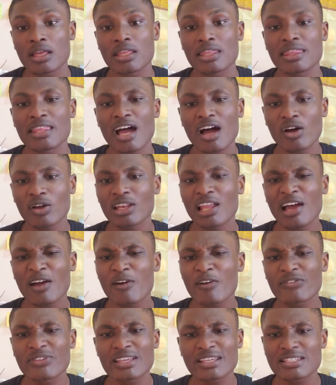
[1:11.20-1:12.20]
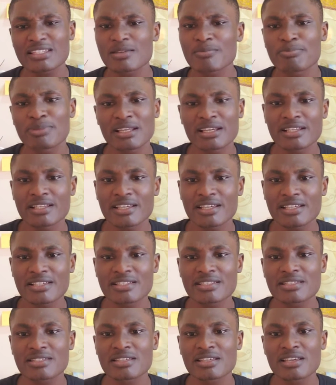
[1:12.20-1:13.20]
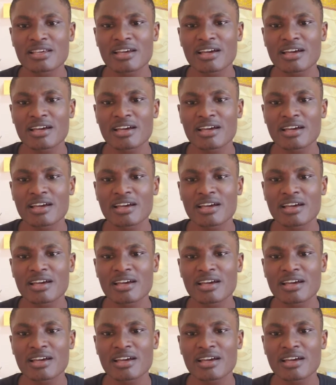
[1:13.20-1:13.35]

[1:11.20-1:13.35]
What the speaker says: Now, lack of discipline is,